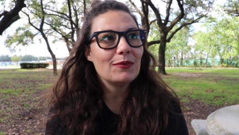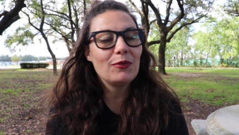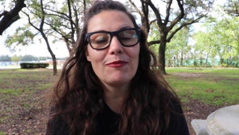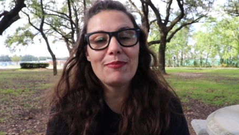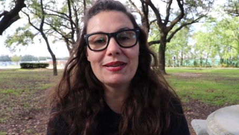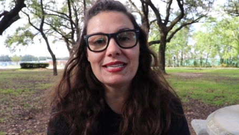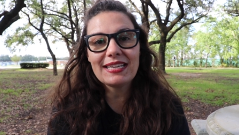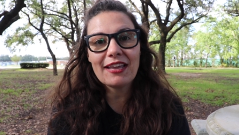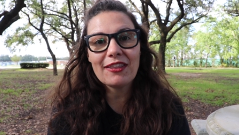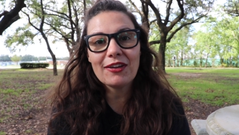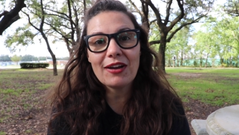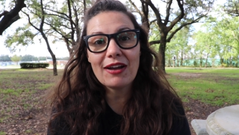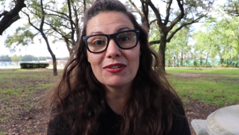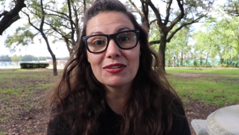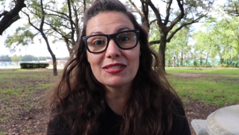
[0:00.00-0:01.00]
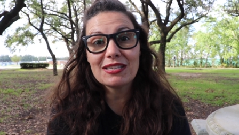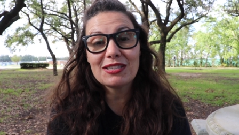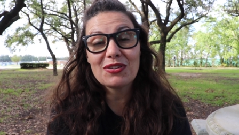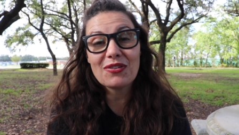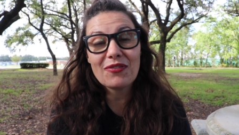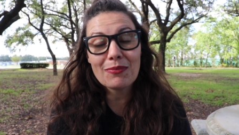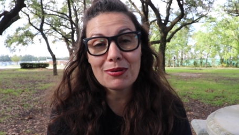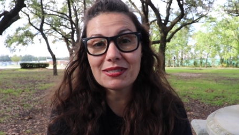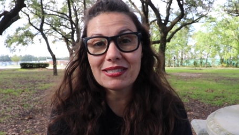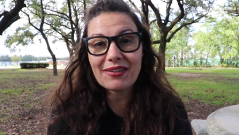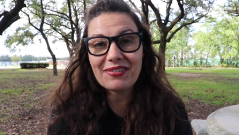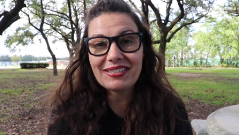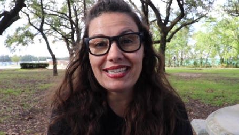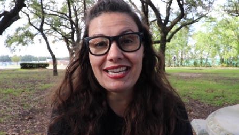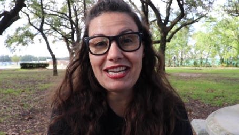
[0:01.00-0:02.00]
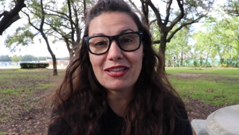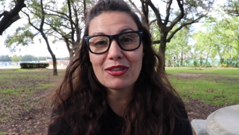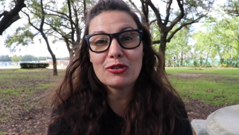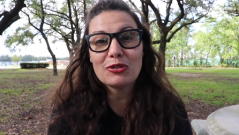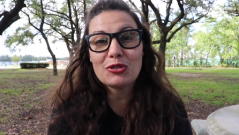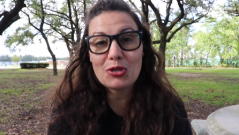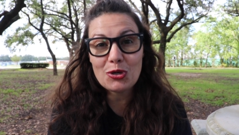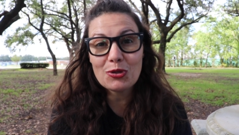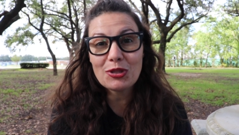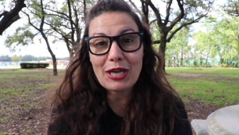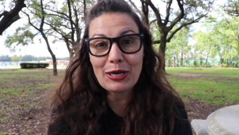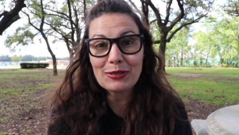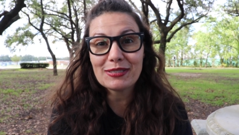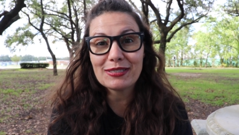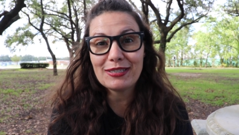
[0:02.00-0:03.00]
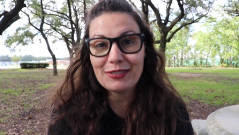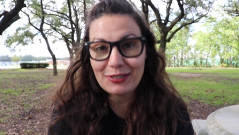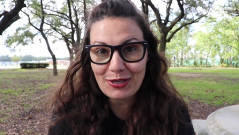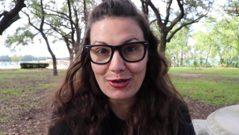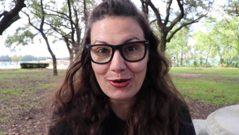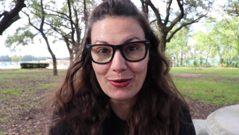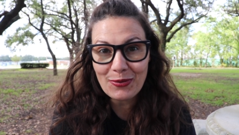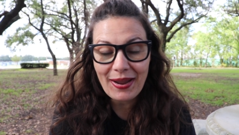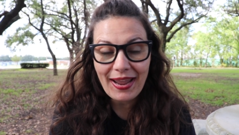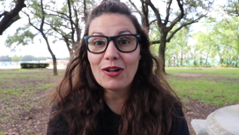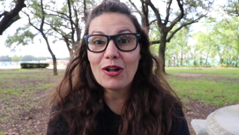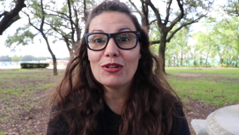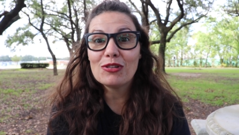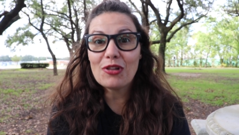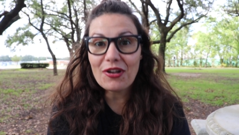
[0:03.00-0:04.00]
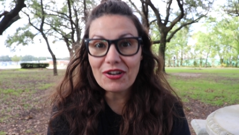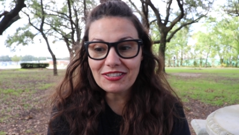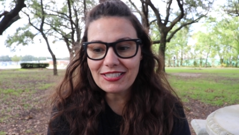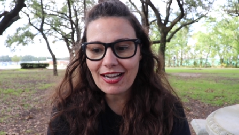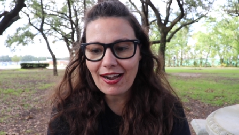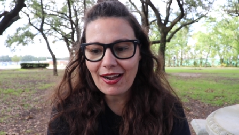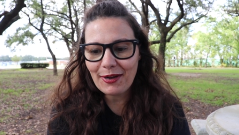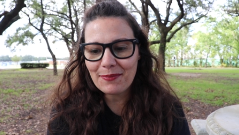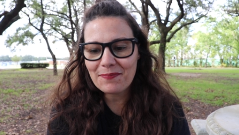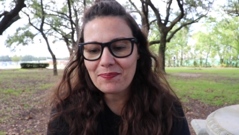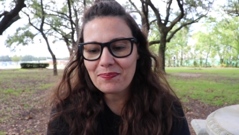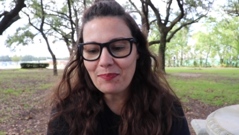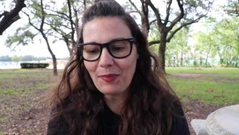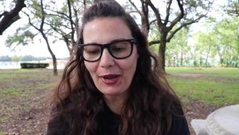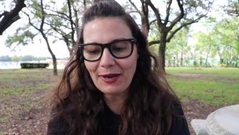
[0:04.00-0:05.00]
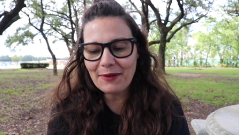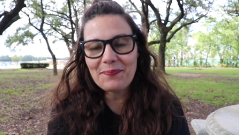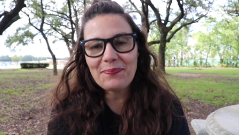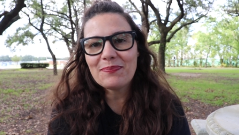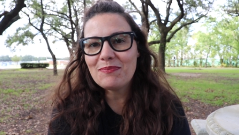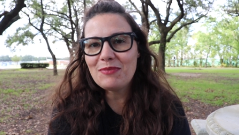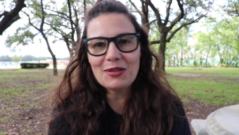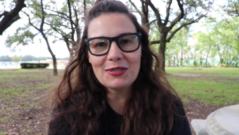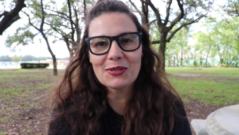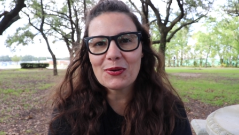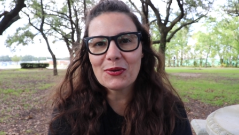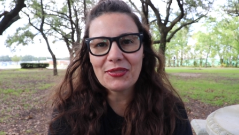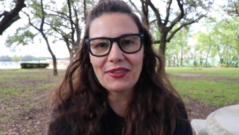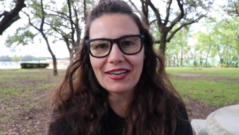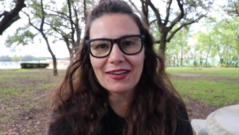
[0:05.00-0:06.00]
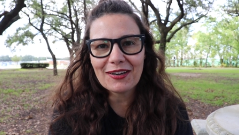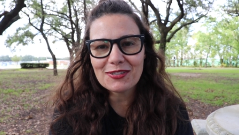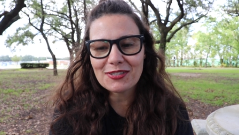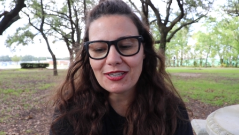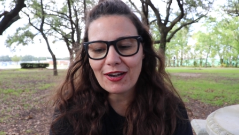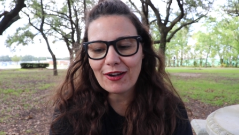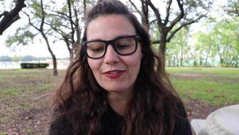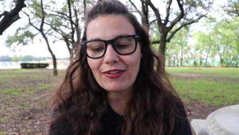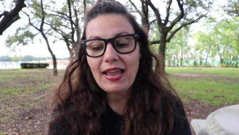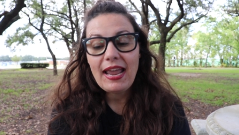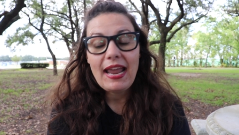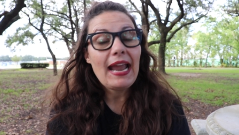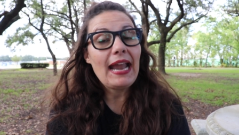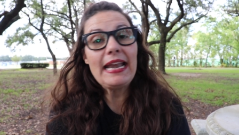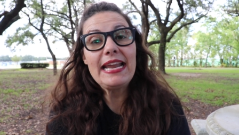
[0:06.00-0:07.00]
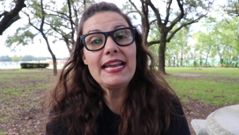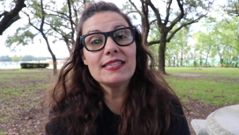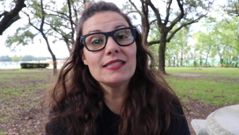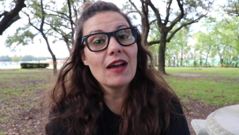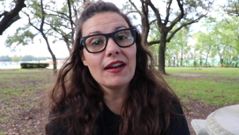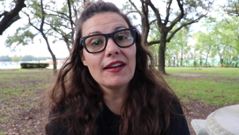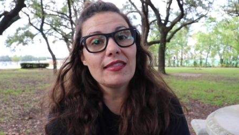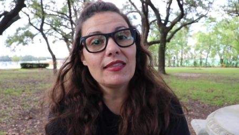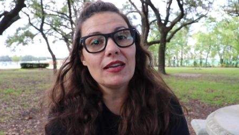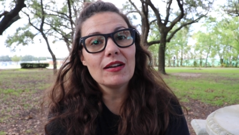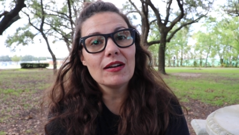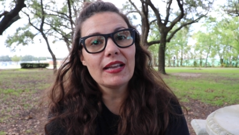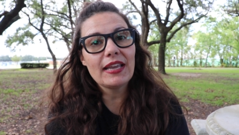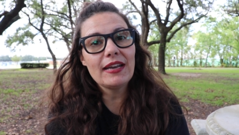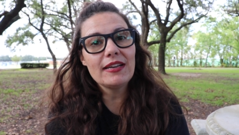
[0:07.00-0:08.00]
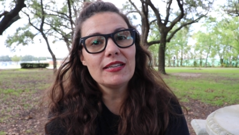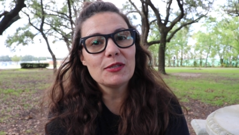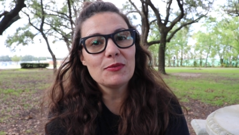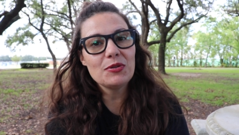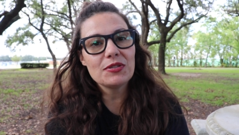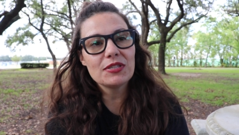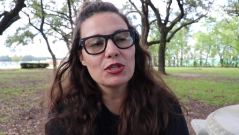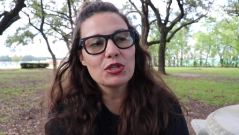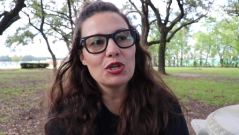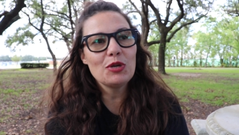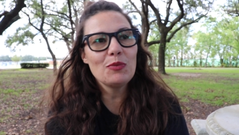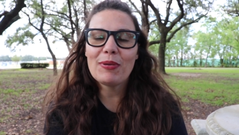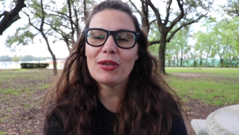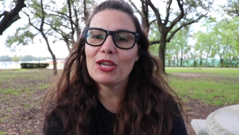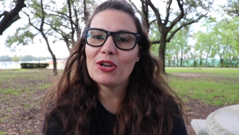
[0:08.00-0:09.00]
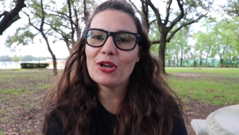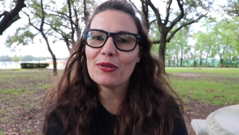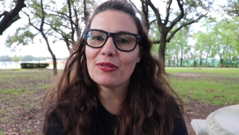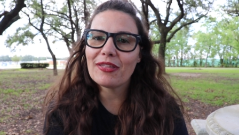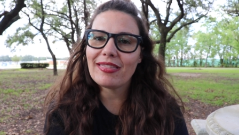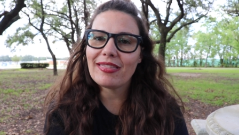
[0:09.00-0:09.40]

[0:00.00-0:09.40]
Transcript: we've been together ever since November seventeenth two thousand two. A long time, but musical theater stuff. And he's not a theater kid, he's a musician, but you know, the